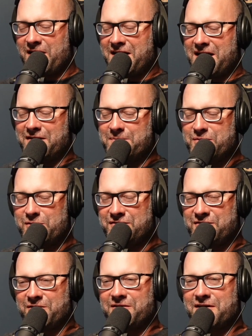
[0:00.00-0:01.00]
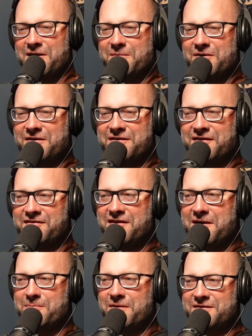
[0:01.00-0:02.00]
Island Booster Club hooked us
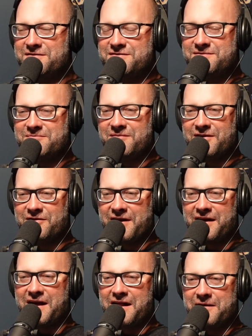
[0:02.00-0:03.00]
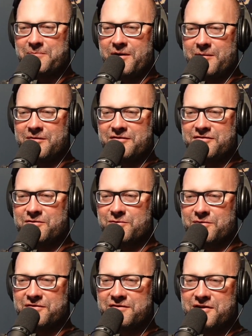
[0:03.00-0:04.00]
up, but Grand Island Public
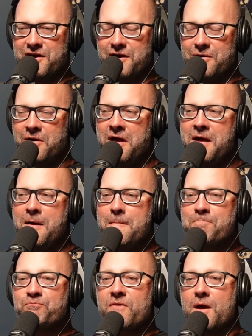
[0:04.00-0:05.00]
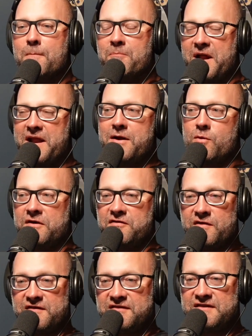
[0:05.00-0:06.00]
Schools, no. But anyway, so
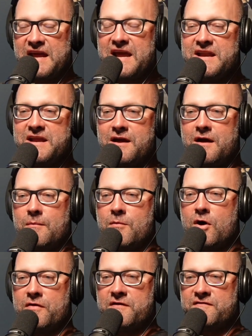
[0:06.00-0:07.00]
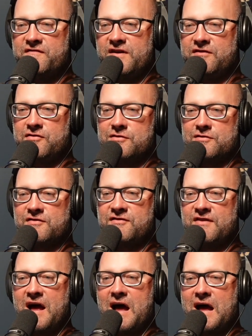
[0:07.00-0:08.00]
the stadium on the visitor
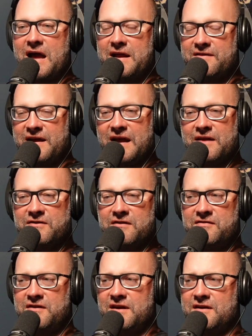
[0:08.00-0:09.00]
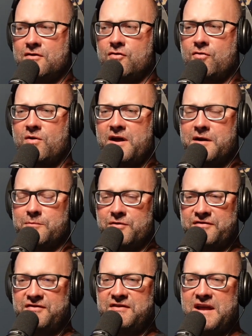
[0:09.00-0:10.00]
side, they got this incredible
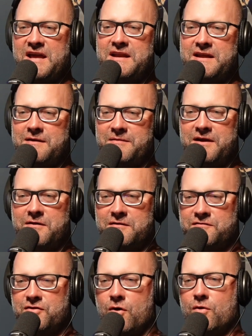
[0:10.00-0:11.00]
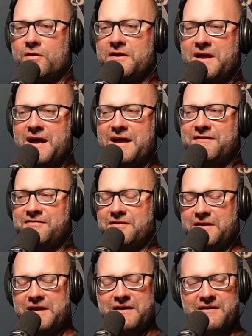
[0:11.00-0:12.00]
stadium. They could have totally
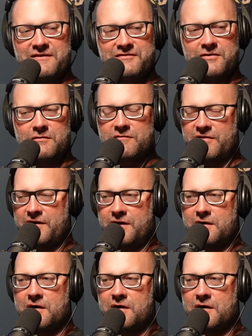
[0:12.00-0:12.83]
isolated us over there.